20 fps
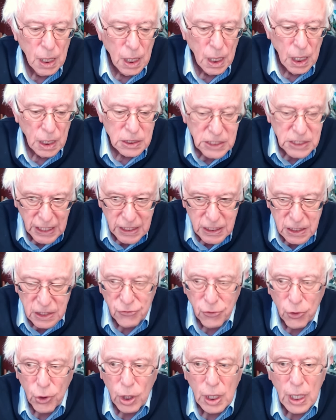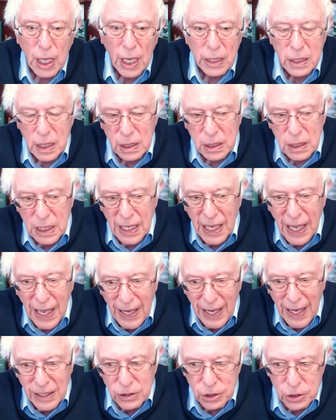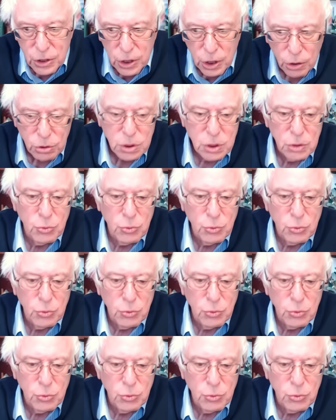Second of all, I think the antidote to